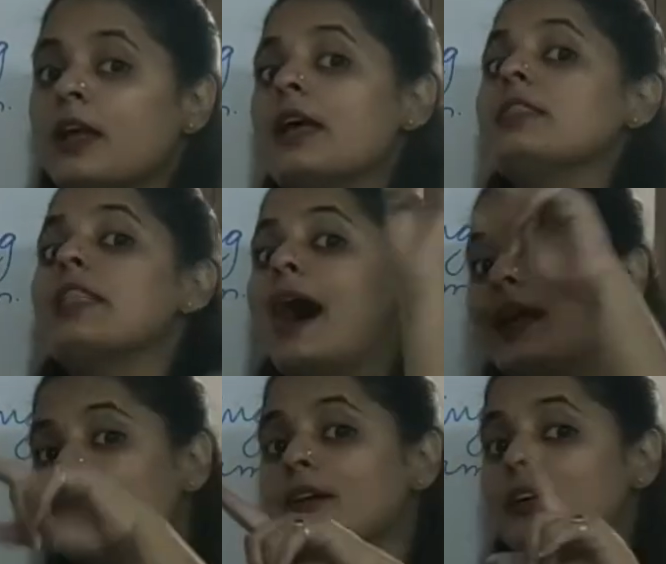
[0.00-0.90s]
in
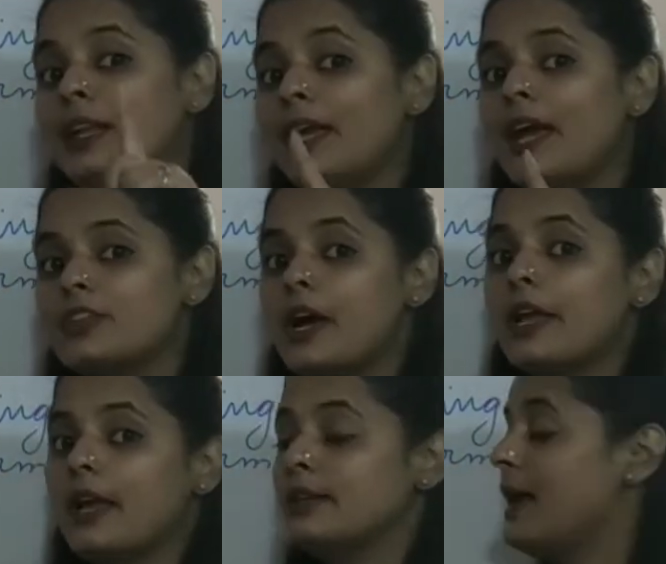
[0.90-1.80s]
that THIS
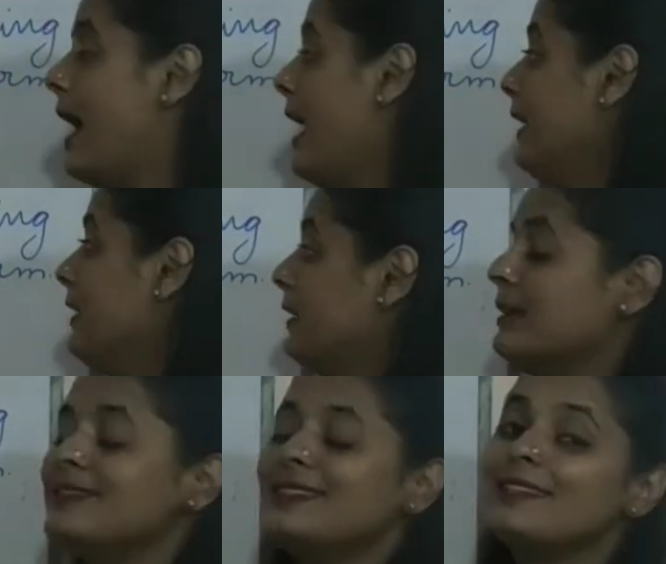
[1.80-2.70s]
I had
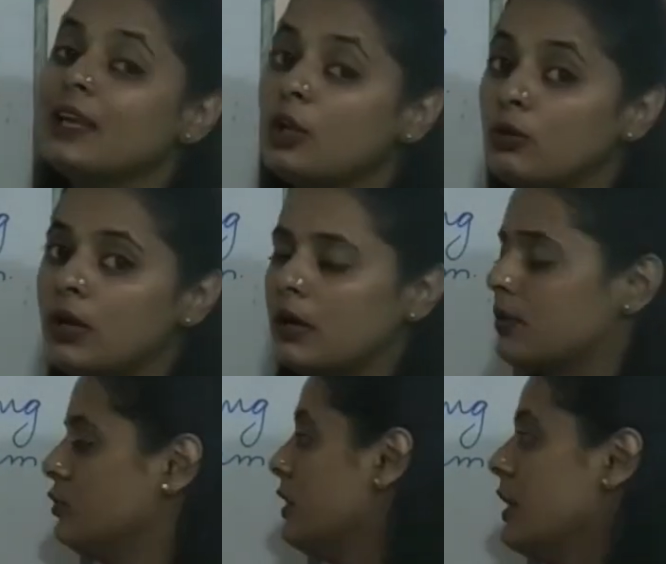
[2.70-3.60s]
written
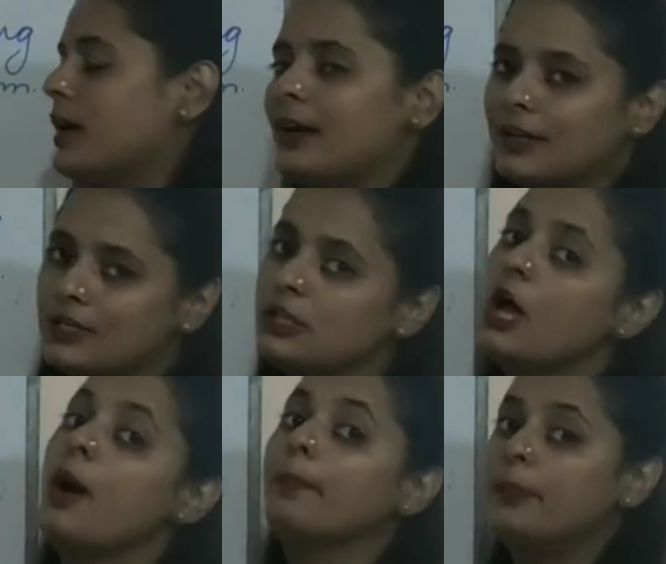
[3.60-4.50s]
singular. So here it is
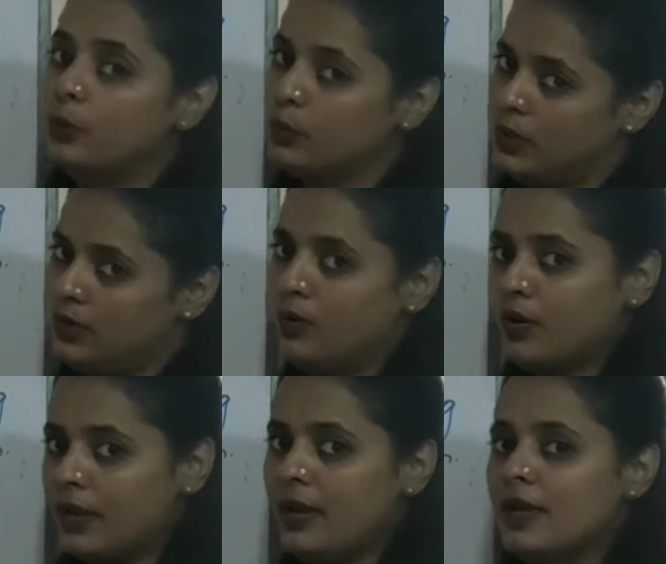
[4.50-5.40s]
plural.
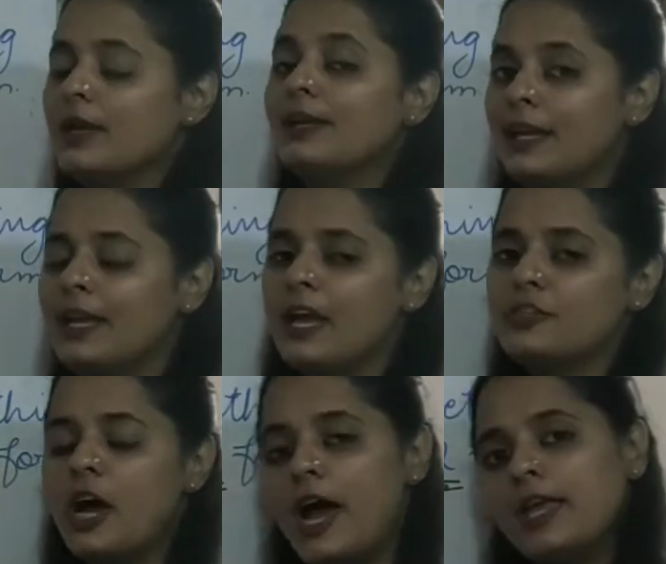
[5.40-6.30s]
Okay.
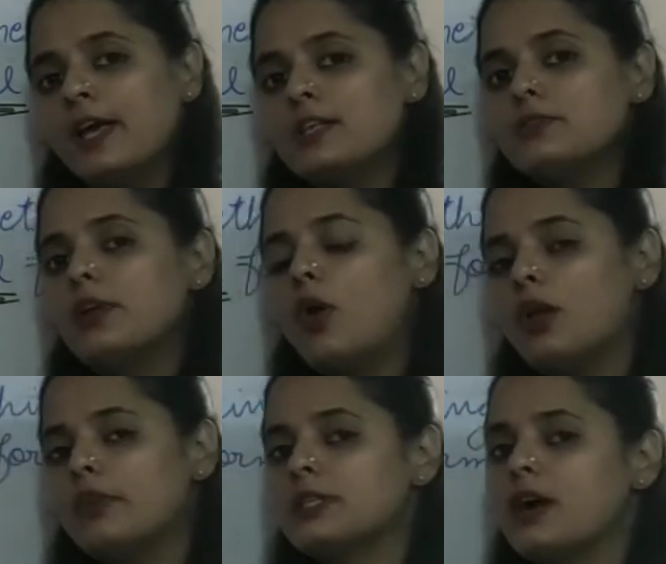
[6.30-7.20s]
THIS will
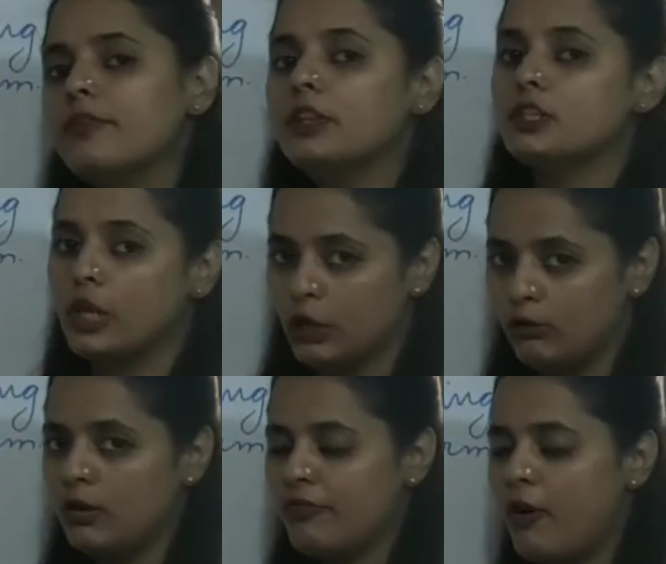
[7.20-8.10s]
always come with the
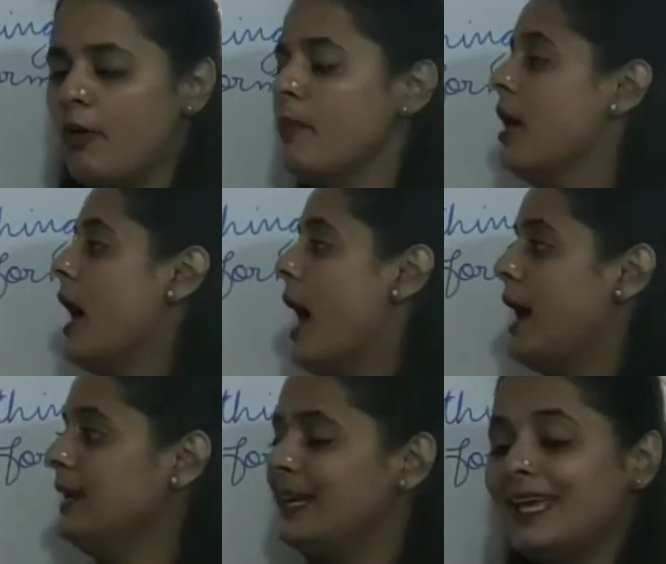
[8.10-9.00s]
singular form
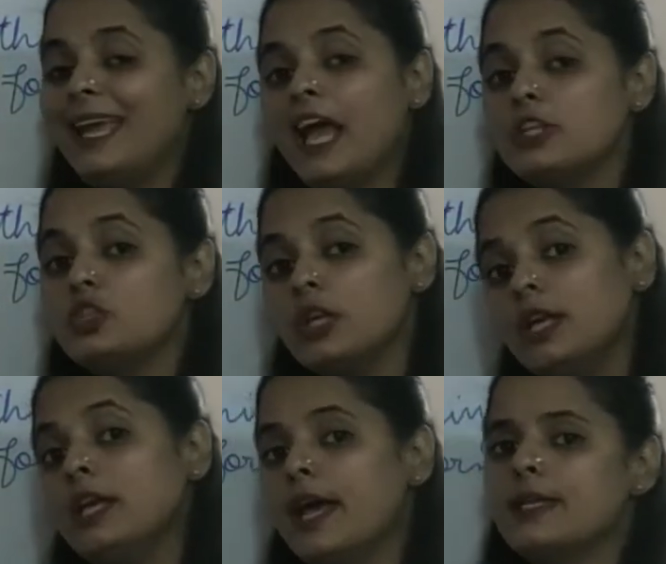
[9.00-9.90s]
and
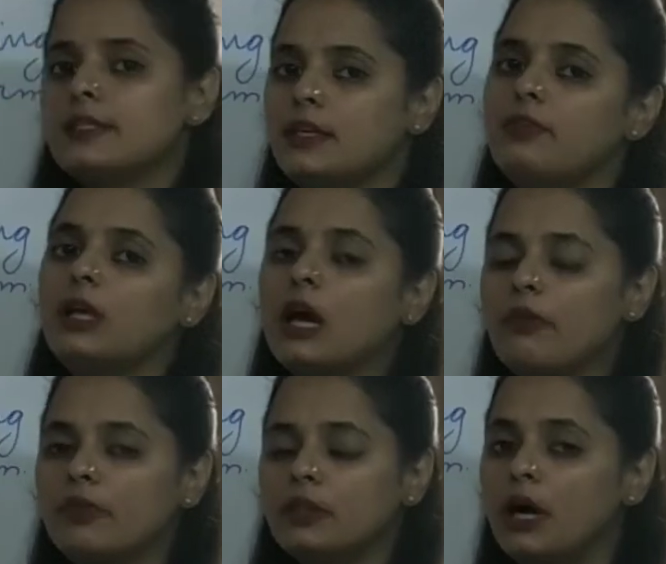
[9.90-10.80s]
THESE will
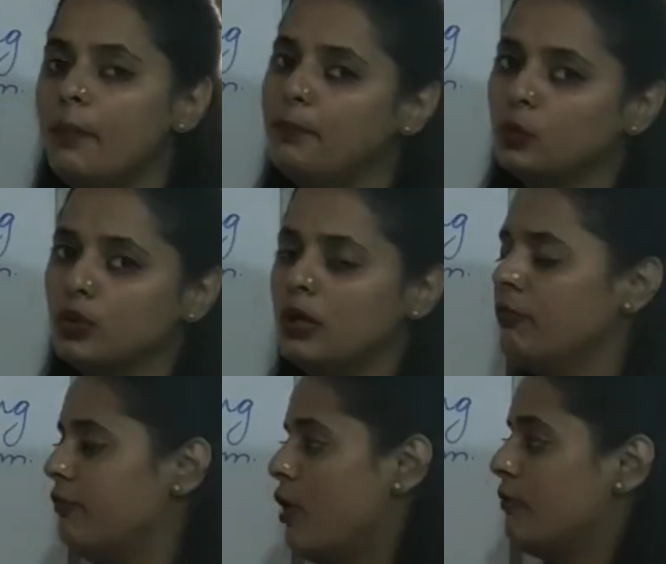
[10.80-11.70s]
come with the
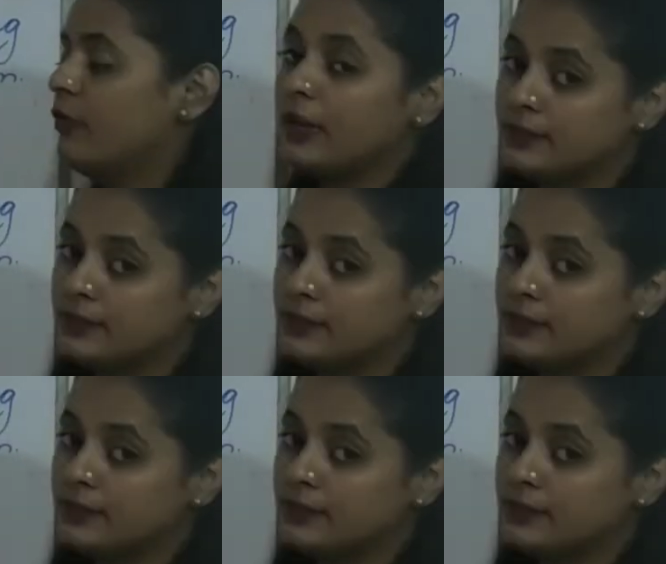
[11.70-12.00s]
plural form. For